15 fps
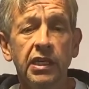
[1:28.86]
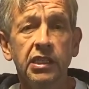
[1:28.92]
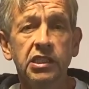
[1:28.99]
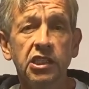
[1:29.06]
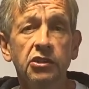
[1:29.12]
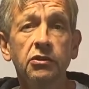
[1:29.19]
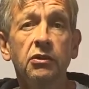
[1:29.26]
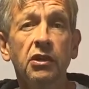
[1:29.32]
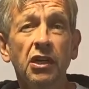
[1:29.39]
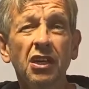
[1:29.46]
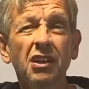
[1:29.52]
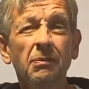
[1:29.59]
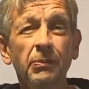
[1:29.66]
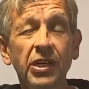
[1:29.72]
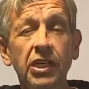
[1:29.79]
So
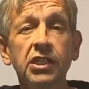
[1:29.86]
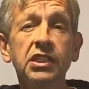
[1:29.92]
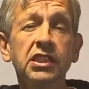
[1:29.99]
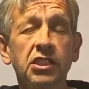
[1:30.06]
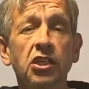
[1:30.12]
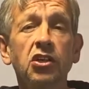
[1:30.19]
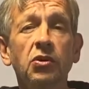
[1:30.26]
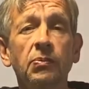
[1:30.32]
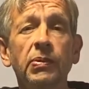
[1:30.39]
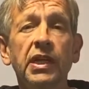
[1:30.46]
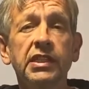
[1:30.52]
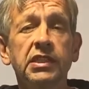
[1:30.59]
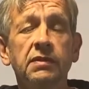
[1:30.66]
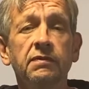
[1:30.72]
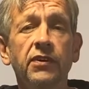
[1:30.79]
because it's a
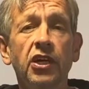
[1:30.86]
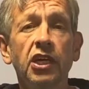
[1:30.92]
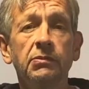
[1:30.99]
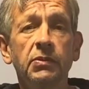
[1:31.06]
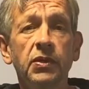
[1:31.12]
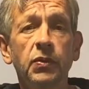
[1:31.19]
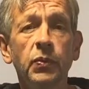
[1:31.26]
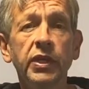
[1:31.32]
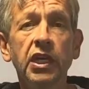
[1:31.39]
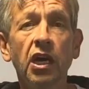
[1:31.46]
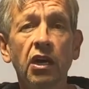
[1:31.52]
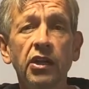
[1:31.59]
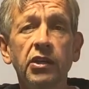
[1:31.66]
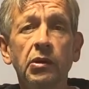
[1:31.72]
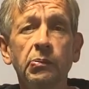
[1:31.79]
complex environment, we
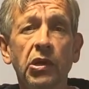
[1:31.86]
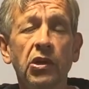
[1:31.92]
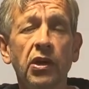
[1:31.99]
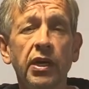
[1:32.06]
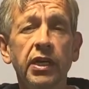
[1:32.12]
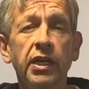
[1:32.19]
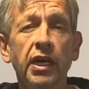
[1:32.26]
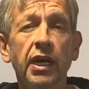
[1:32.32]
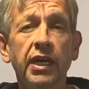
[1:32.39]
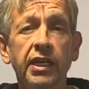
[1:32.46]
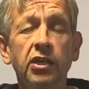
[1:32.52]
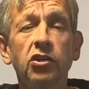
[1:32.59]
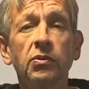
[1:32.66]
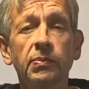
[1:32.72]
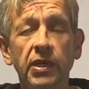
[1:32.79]
can't apply a
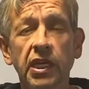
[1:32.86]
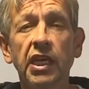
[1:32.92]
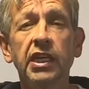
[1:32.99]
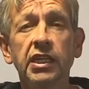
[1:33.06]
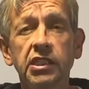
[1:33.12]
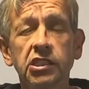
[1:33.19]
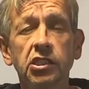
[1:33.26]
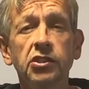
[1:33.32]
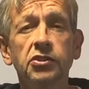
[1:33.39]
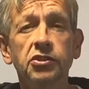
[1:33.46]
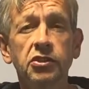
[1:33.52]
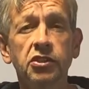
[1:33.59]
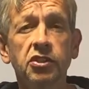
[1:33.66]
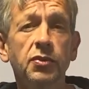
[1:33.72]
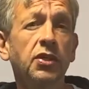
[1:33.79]
complicated
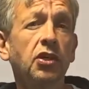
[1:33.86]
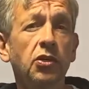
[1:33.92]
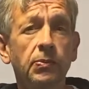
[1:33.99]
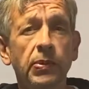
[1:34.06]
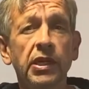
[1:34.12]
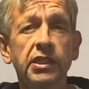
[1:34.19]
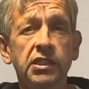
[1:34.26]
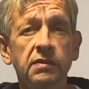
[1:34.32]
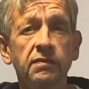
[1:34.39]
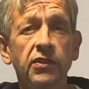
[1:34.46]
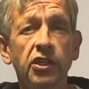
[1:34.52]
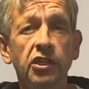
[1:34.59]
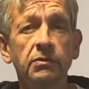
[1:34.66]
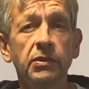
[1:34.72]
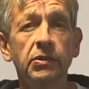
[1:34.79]
solution to a complex
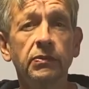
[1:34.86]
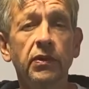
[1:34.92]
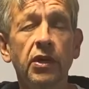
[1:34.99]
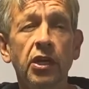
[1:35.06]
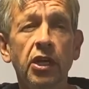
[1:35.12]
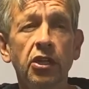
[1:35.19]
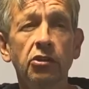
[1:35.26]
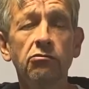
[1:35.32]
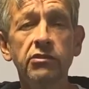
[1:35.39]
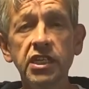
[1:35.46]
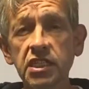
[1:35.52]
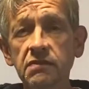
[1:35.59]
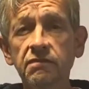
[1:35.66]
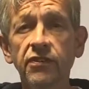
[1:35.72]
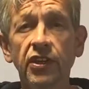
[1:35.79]
environment. The
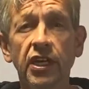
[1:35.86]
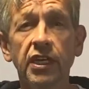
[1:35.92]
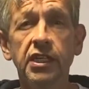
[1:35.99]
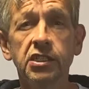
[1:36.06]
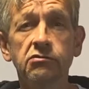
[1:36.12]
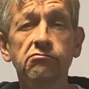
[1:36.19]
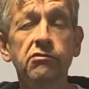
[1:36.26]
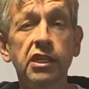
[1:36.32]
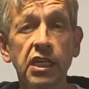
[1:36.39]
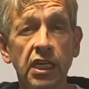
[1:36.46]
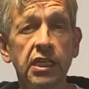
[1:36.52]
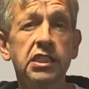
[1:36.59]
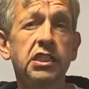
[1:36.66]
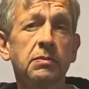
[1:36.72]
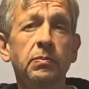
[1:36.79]
reason for that is really
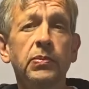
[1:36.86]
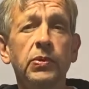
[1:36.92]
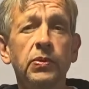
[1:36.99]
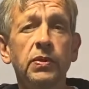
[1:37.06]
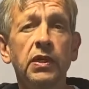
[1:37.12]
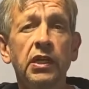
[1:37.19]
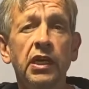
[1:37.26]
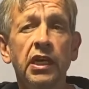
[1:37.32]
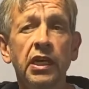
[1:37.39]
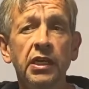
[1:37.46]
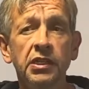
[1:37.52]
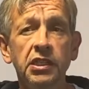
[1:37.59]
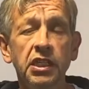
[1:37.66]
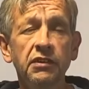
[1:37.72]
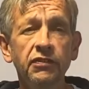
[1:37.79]
simple. Is
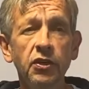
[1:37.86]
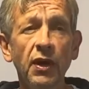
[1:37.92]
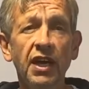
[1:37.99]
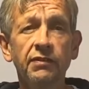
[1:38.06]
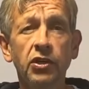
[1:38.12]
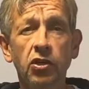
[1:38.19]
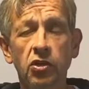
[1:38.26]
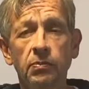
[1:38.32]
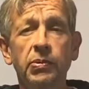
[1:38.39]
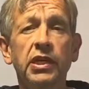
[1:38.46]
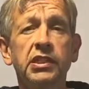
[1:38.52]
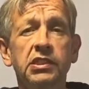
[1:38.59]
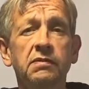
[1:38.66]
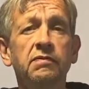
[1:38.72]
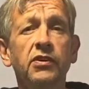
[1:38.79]
that if you have a
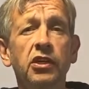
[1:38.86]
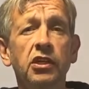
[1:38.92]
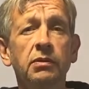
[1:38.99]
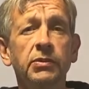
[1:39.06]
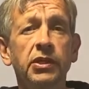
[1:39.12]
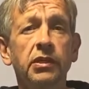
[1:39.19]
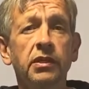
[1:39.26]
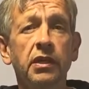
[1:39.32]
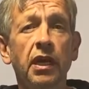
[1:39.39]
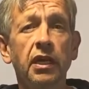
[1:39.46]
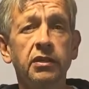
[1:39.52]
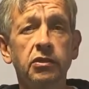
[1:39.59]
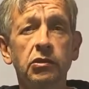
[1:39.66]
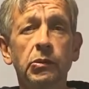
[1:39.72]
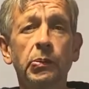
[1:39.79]
complex environment and
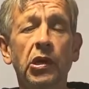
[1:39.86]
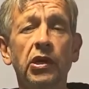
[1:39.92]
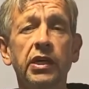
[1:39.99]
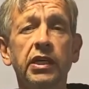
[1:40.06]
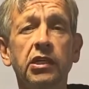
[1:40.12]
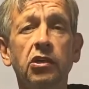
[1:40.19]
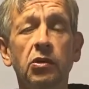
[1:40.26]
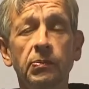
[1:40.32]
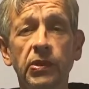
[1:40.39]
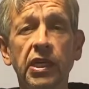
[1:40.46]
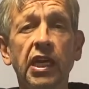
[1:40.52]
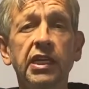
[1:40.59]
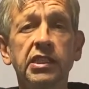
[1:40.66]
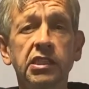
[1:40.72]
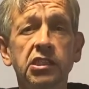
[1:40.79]
you apply a
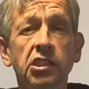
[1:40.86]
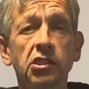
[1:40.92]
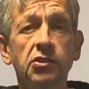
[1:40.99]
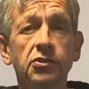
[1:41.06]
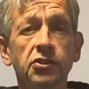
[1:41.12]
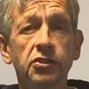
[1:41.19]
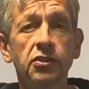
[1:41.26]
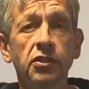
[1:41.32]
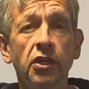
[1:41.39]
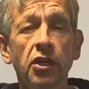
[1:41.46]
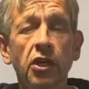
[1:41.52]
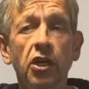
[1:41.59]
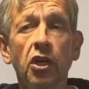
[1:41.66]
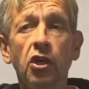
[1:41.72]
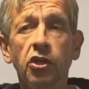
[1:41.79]
complicated solution,
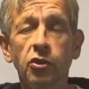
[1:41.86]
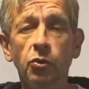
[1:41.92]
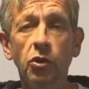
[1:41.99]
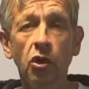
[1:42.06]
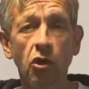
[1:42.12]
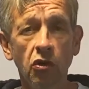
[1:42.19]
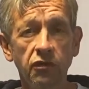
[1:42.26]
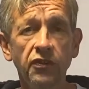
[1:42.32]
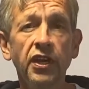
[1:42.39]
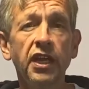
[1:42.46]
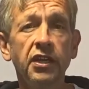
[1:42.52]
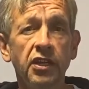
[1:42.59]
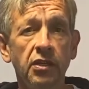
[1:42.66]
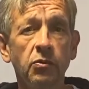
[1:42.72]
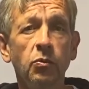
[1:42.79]
you will often
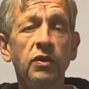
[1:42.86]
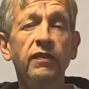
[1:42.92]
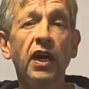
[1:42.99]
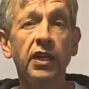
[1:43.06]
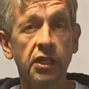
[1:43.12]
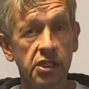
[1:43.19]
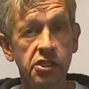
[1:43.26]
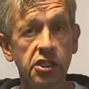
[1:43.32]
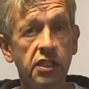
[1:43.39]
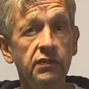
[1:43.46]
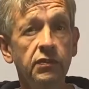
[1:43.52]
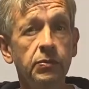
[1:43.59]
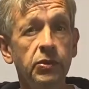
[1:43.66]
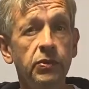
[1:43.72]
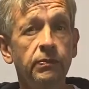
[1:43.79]
end up with
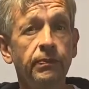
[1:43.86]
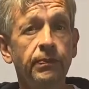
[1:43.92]
unachievable.